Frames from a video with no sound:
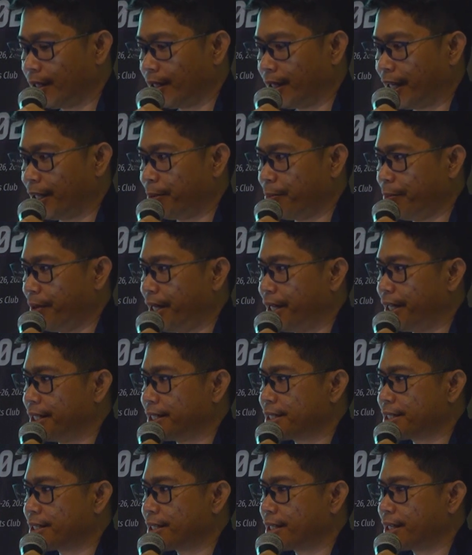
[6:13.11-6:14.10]
that
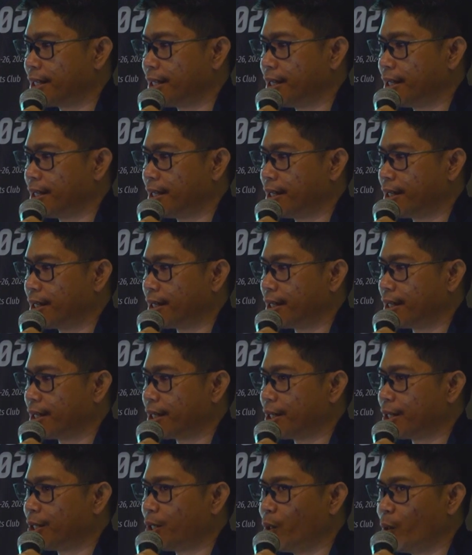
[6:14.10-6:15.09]
means
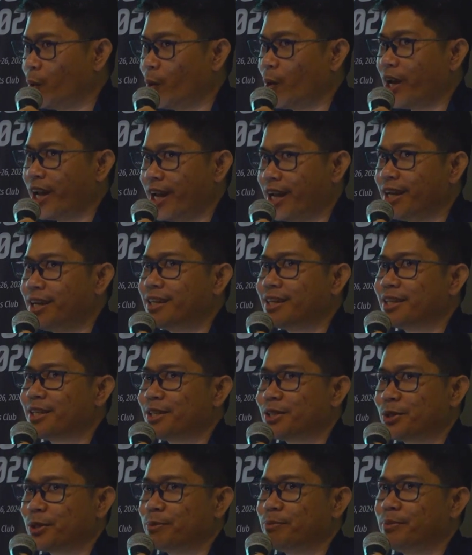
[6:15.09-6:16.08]
QA
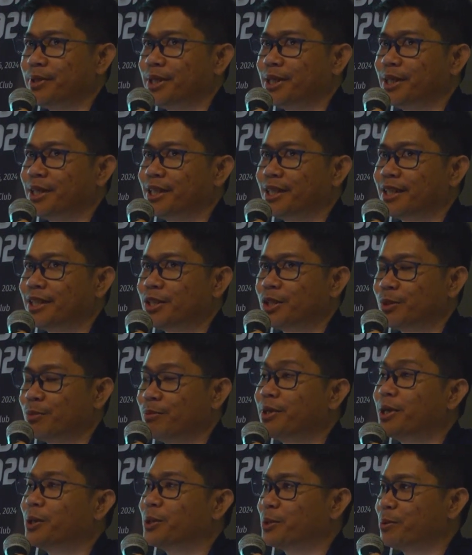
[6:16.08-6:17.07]
should be
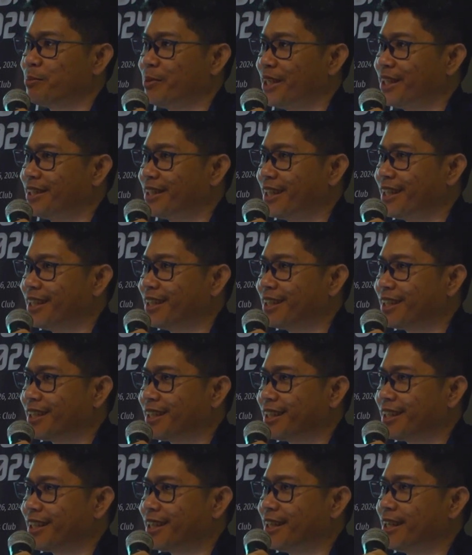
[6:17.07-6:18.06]
automated.
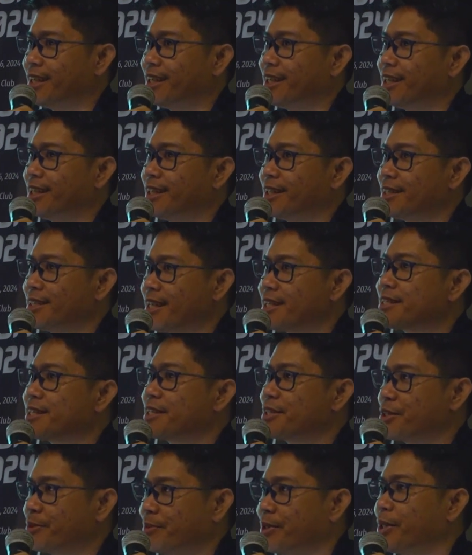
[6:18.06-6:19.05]
The
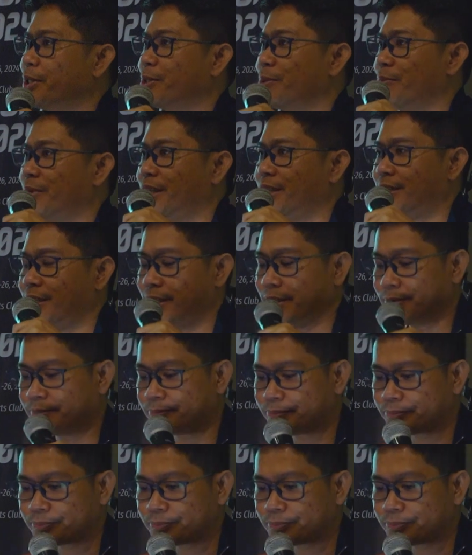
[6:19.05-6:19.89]
testing should be automated.